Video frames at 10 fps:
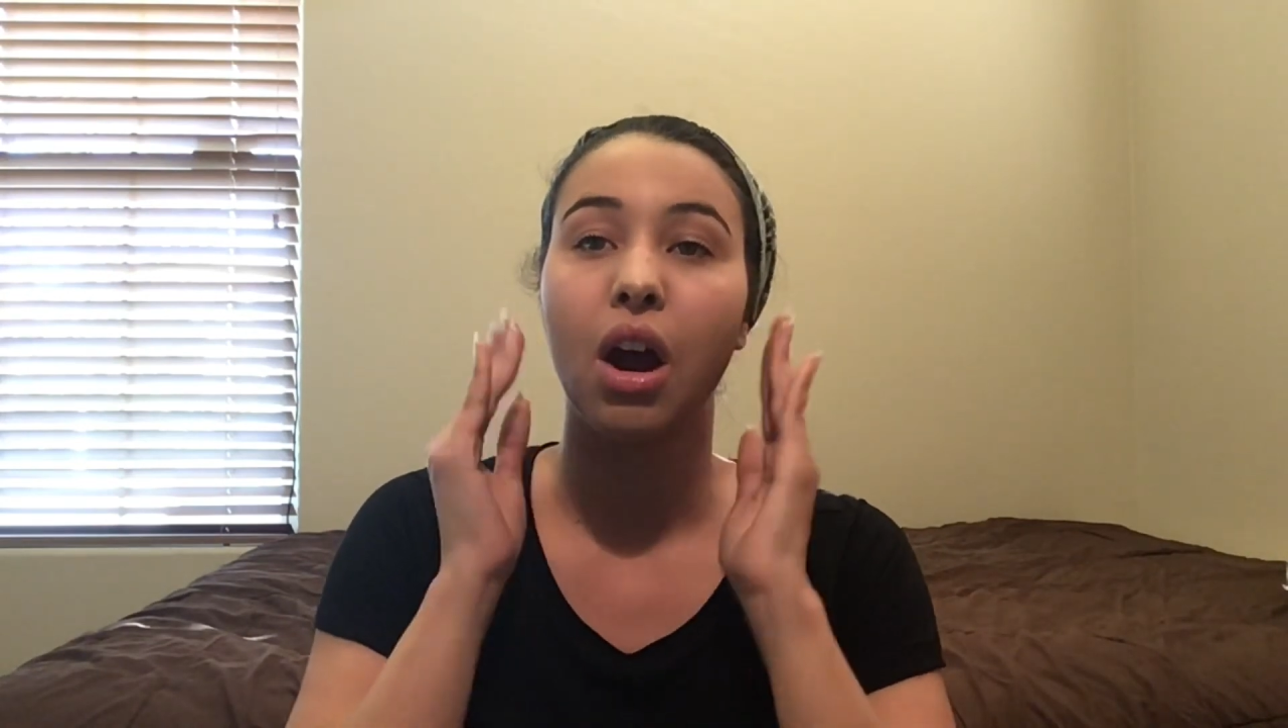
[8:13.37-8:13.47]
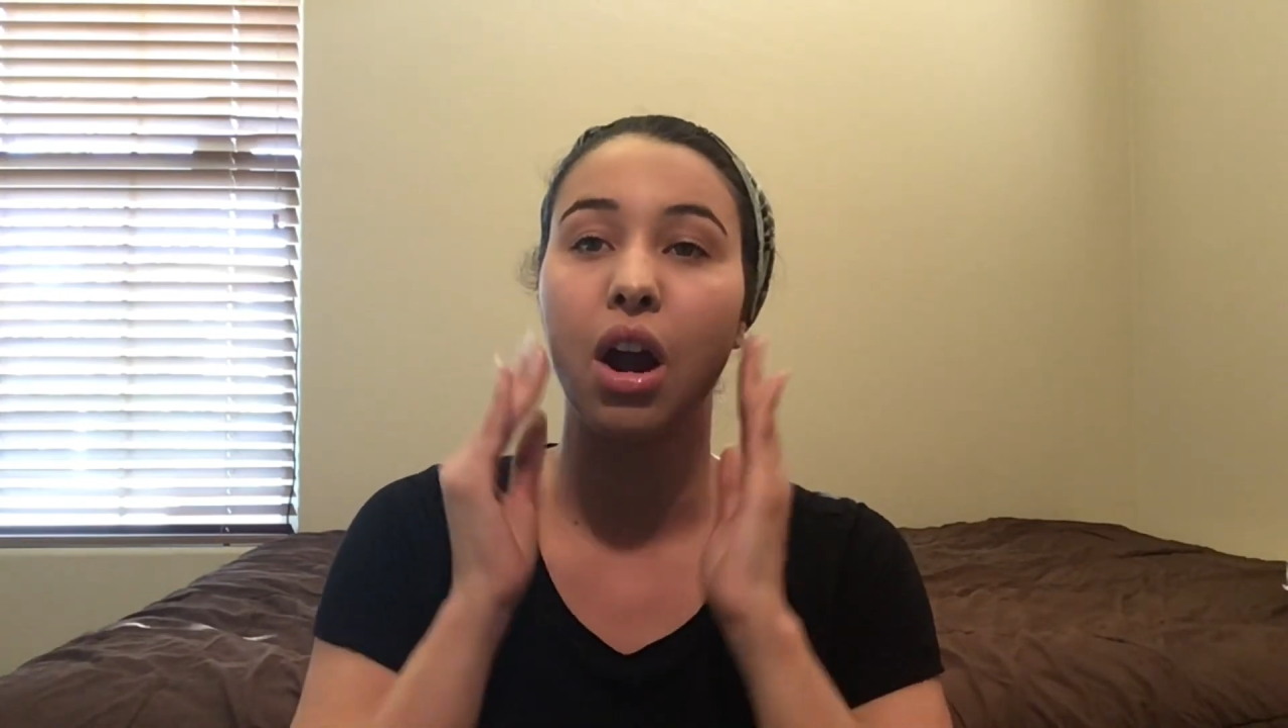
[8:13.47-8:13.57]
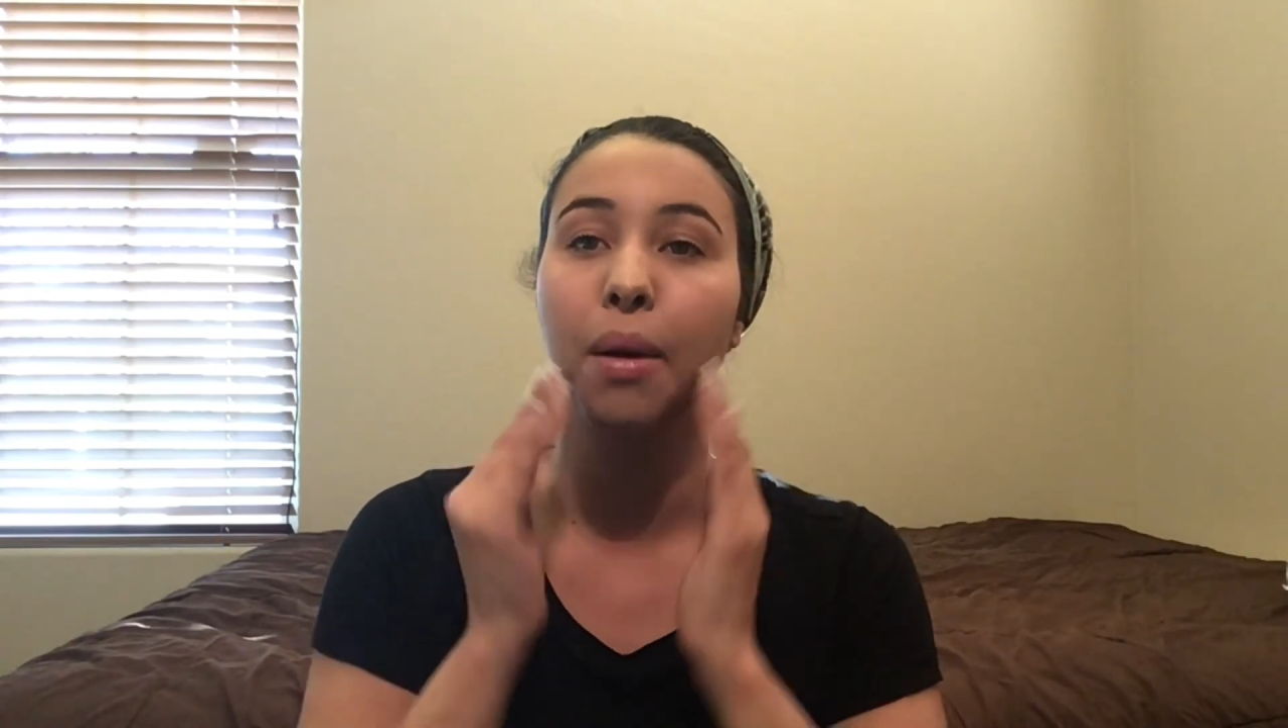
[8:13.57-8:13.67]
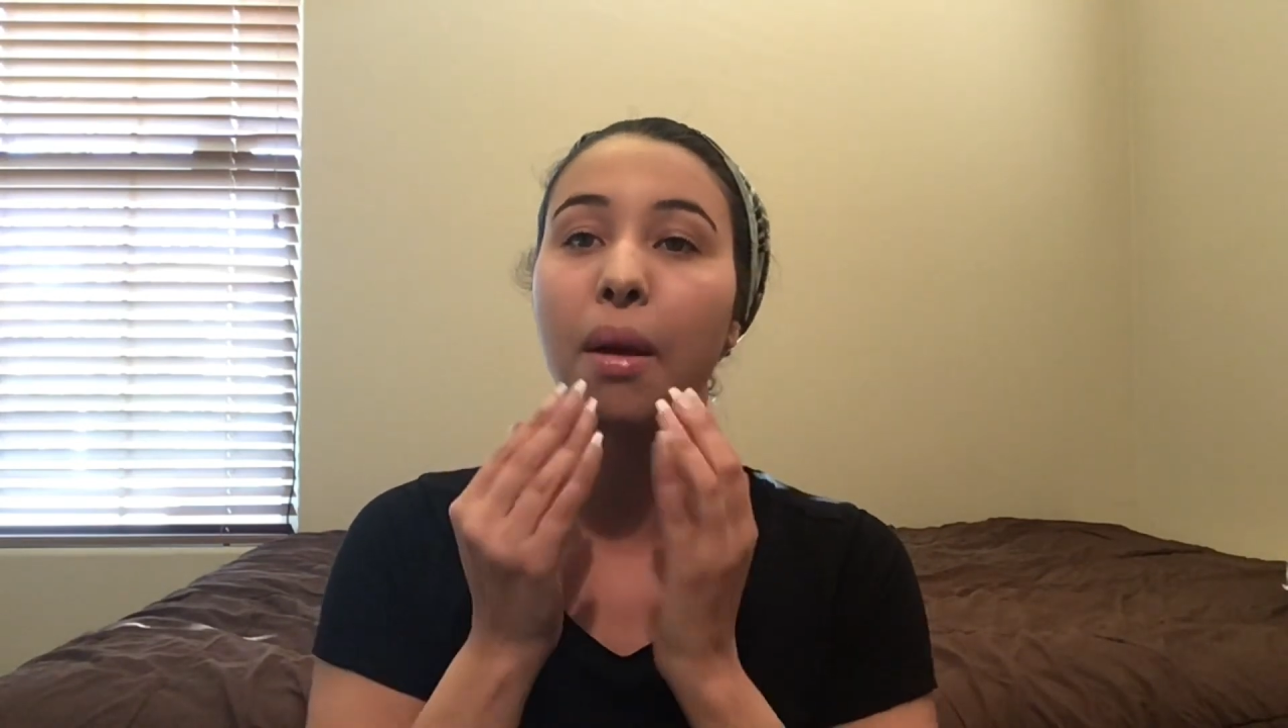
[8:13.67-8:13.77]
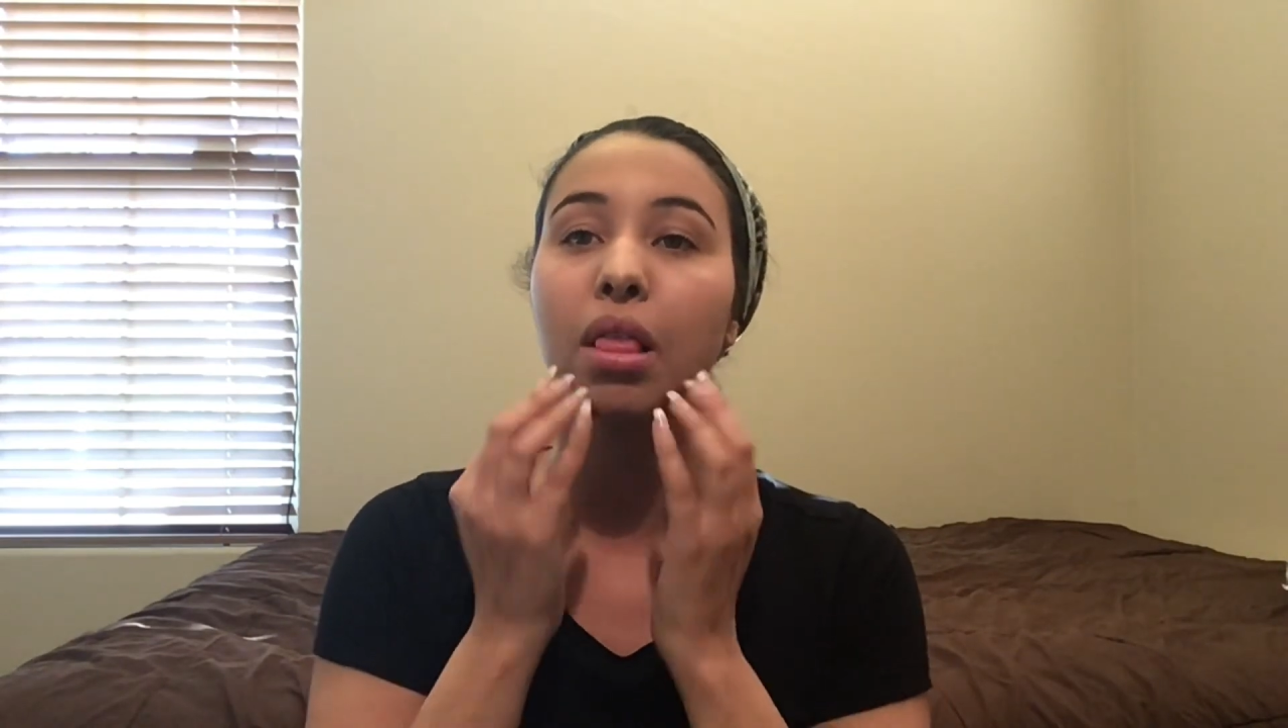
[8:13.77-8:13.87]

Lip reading: our